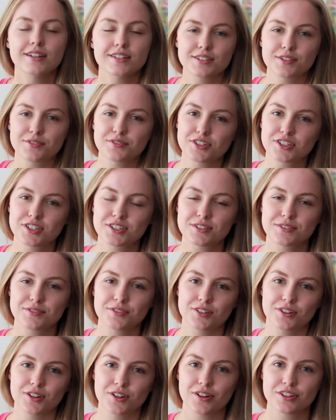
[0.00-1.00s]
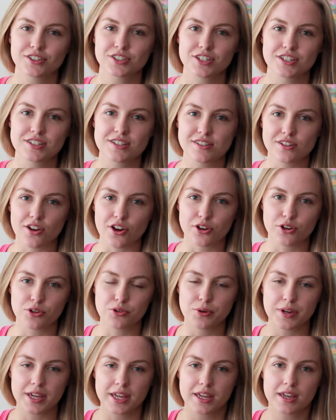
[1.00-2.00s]
So first of all, just a
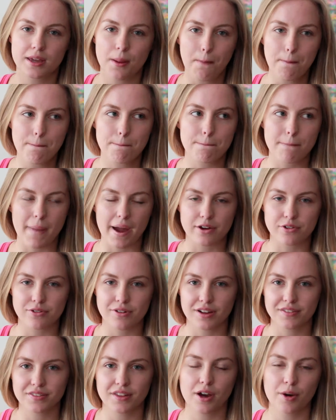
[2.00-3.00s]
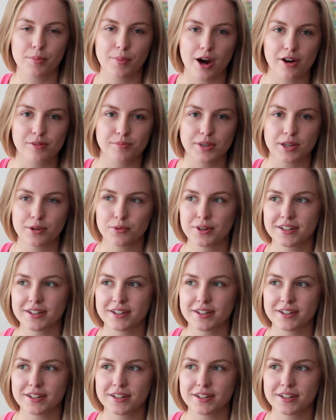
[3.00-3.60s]
quick background about me.